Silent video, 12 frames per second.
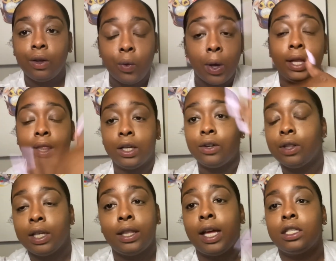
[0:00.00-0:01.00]
And
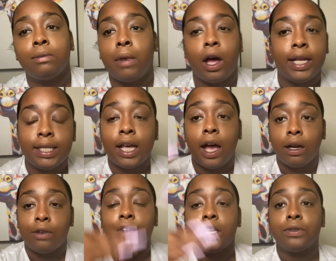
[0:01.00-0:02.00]
literally, that's my entire
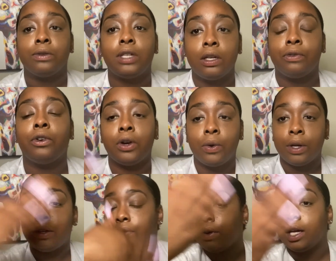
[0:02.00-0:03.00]
face routine for a
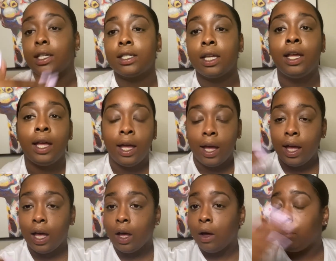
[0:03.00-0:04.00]
quick face.
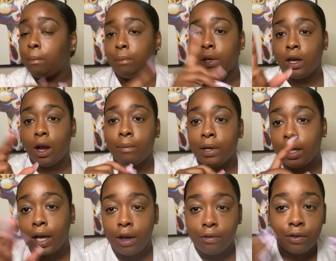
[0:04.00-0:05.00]

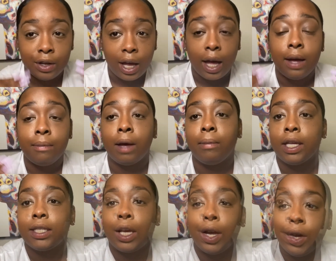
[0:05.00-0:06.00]
BRB, I forgot my
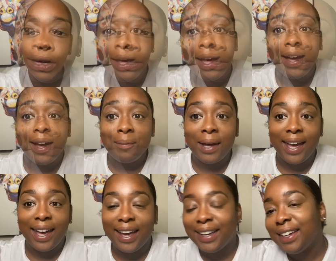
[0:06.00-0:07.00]
mascara. I'm
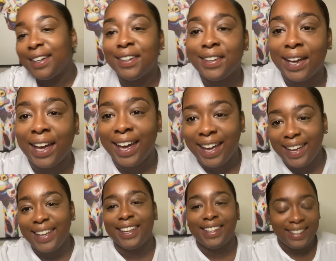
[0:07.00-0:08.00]
back,
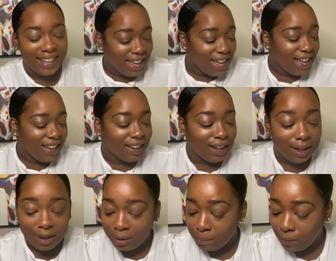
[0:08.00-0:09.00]
okay.
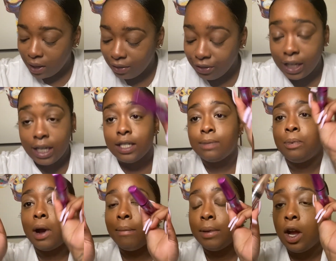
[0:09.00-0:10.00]
These
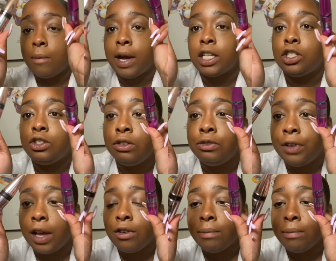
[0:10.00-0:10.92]
probably are my two favorite